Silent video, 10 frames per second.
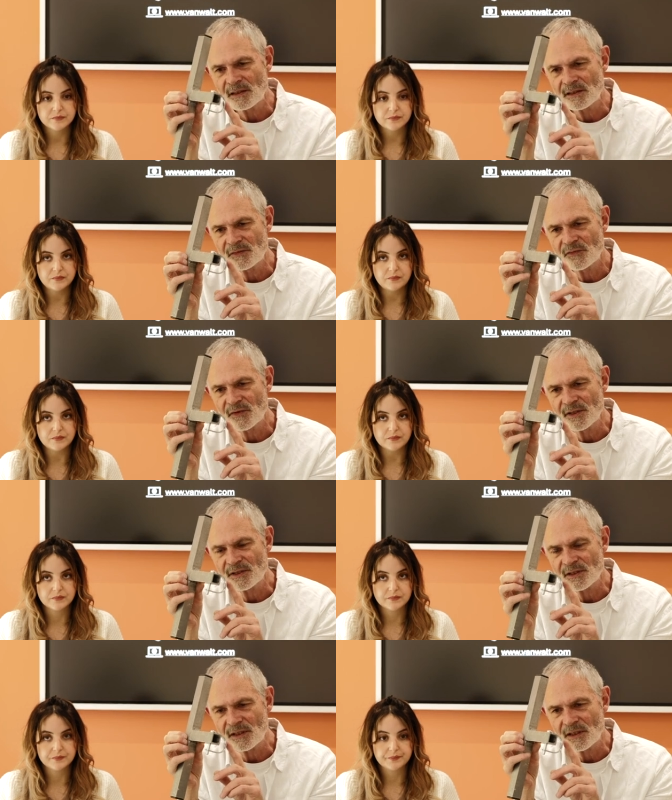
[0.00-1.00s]
Speaker 1: a, a
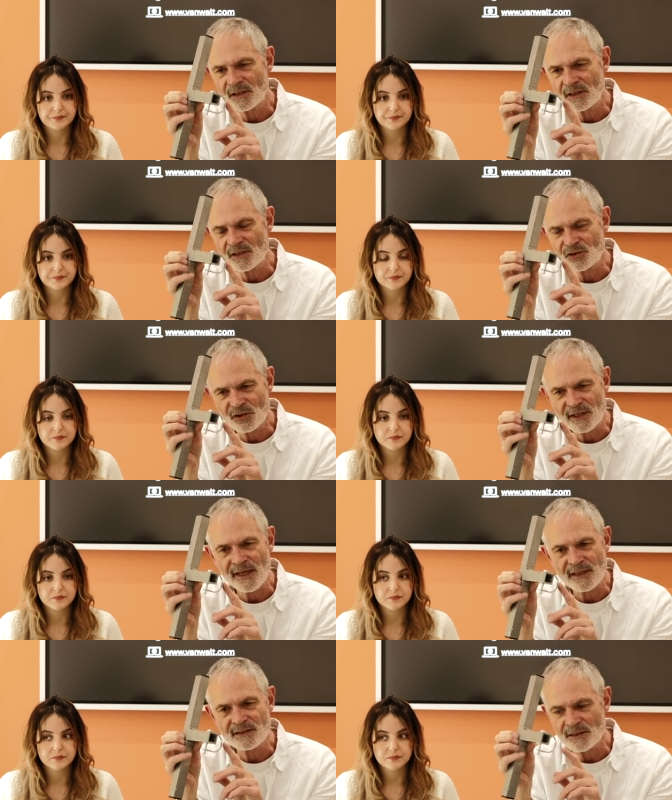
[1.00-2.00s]
different, uh, it's not a
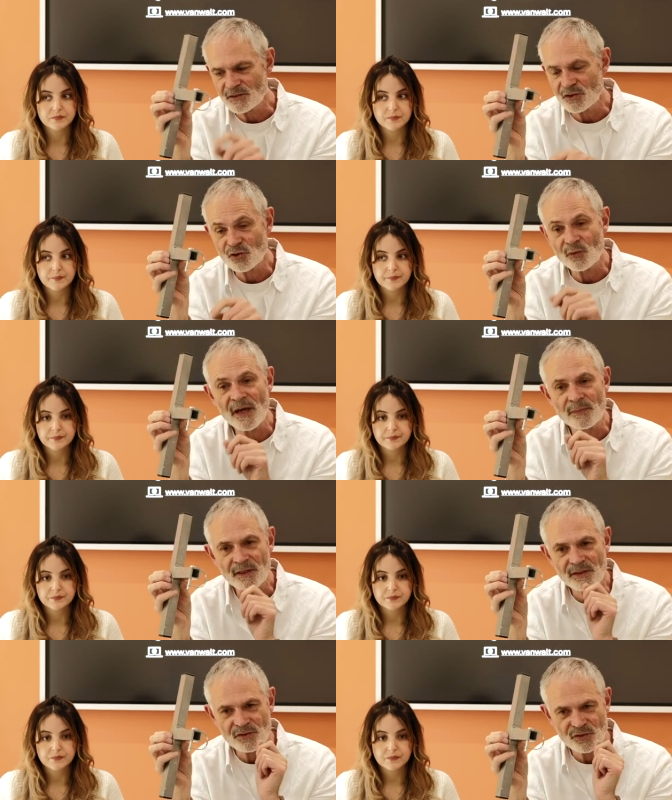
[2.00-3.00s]
hex, it's a square,
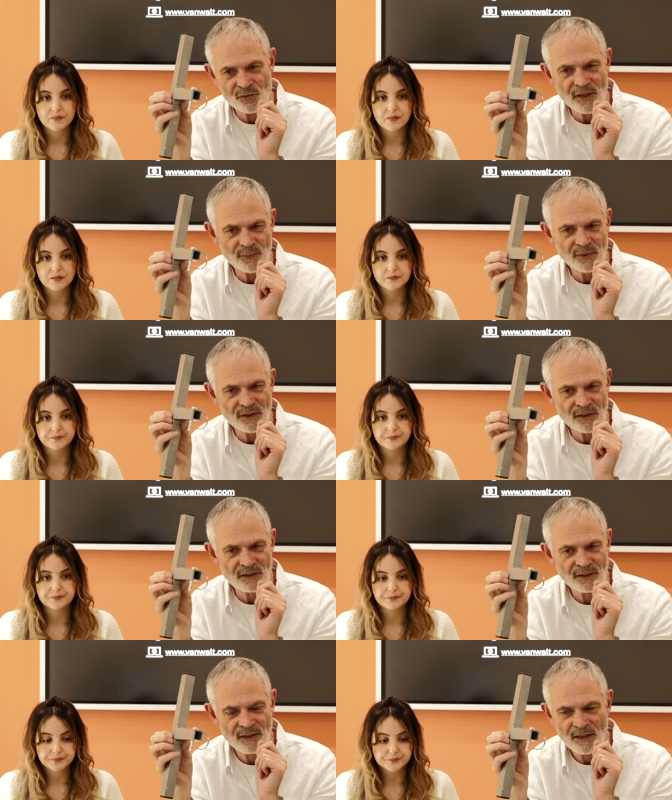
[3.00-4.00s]
it's a square pin.
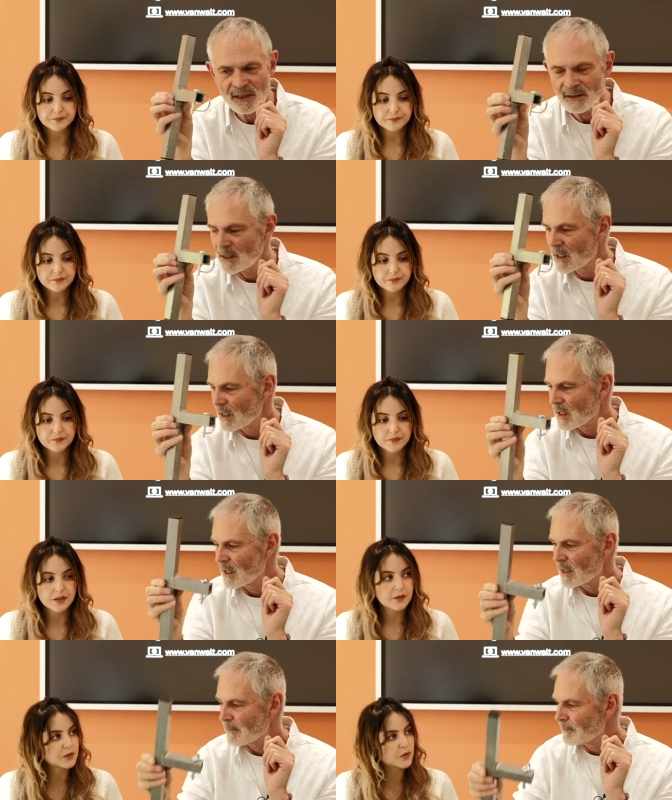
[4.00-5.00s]

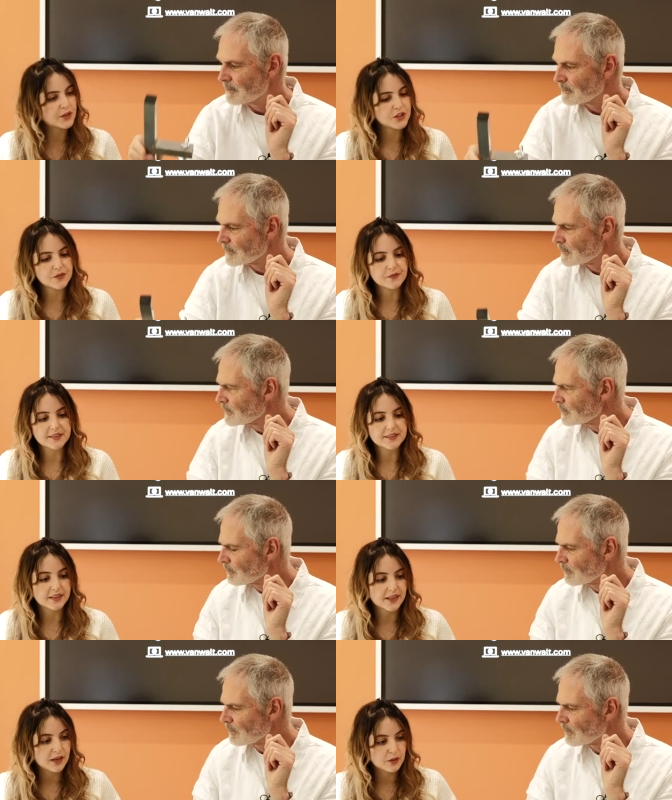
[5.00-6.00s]
Um, question,
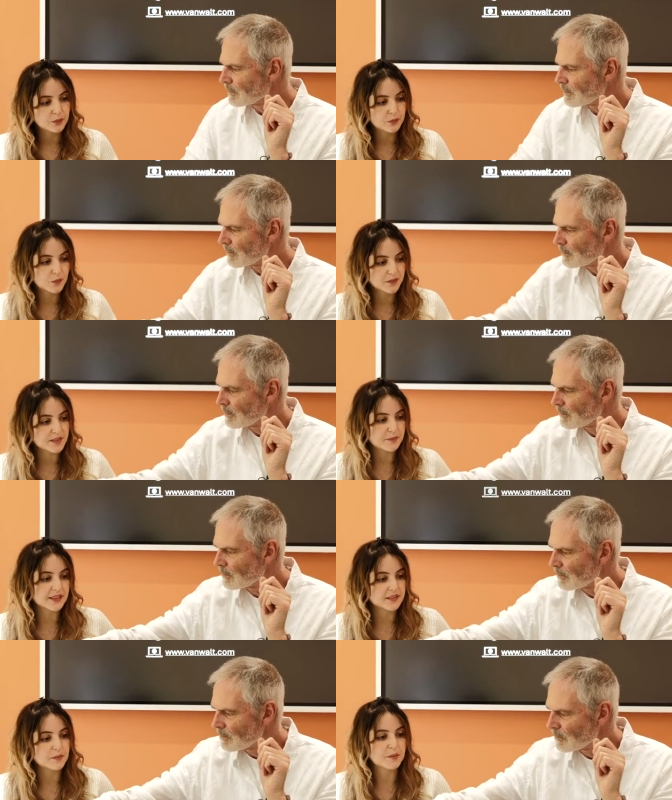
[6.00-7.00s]
Speaker 2: Vincent. How, what's the
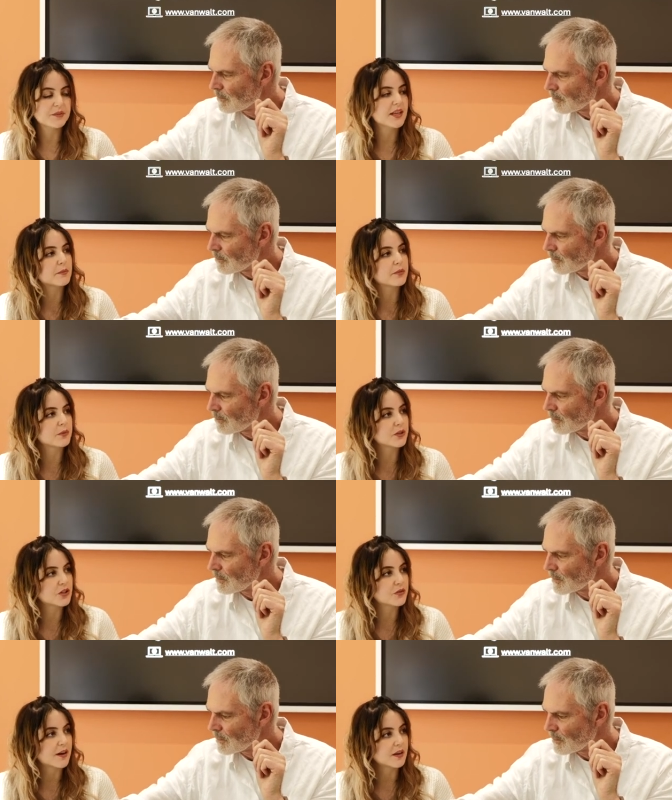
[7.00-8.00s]
maximum depth would
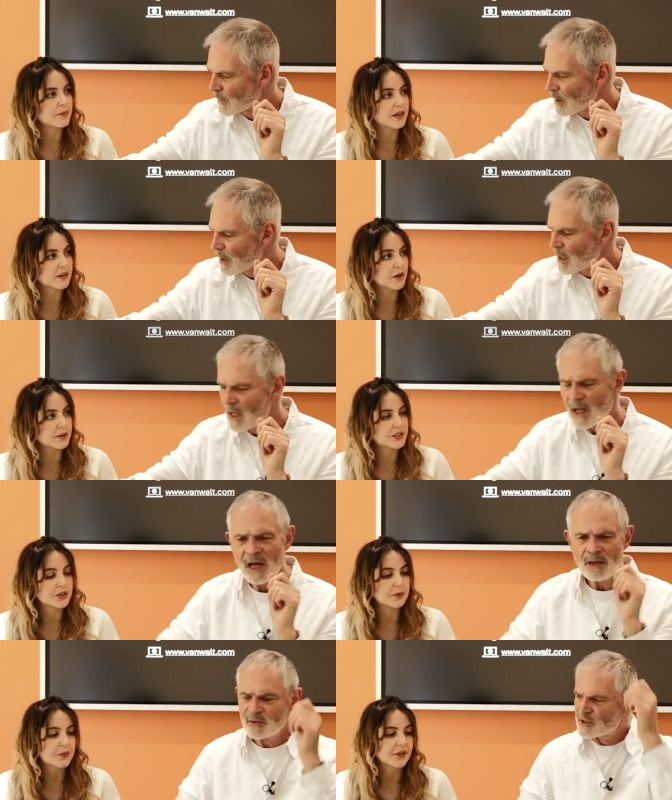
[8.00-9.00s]
you recommend going
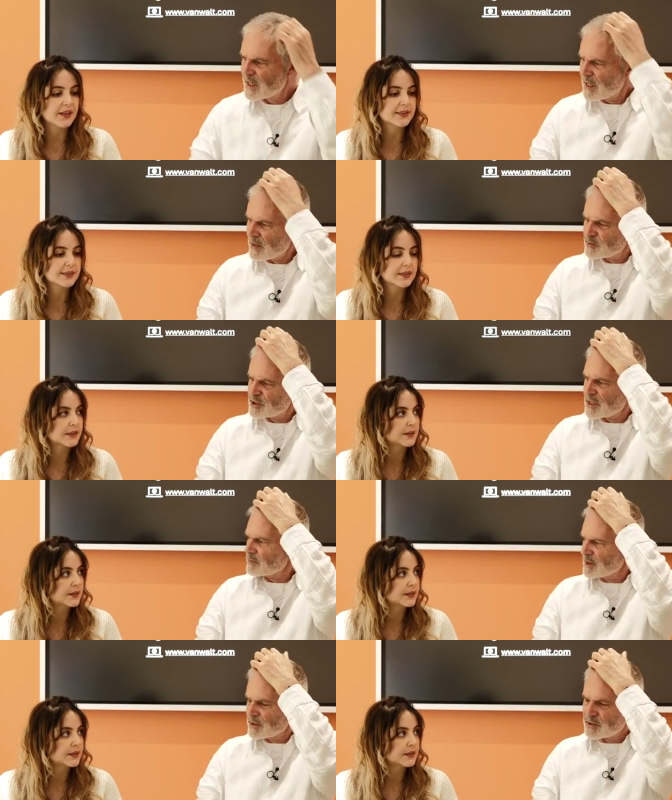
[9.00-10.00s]
to? I would say
Speaker 1: up to 10
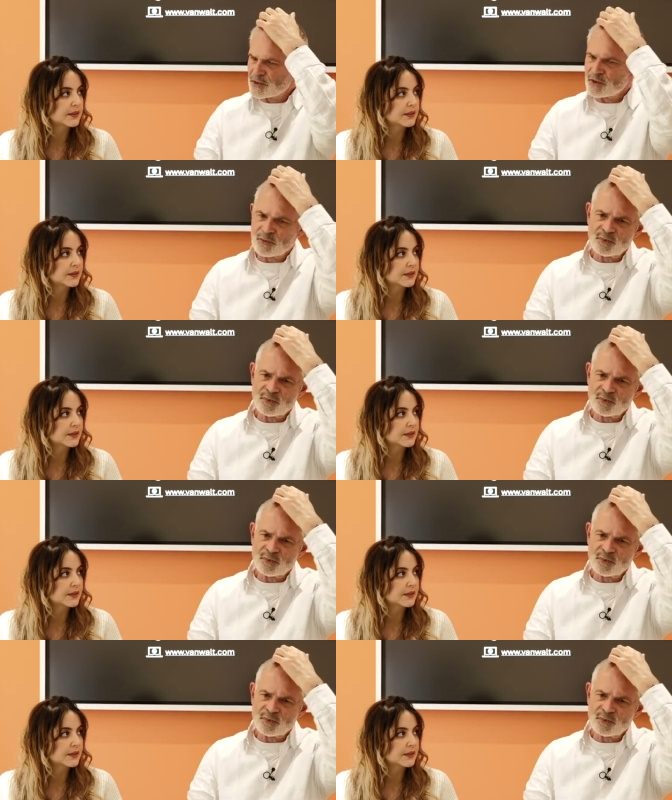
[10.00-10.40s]
metres is not a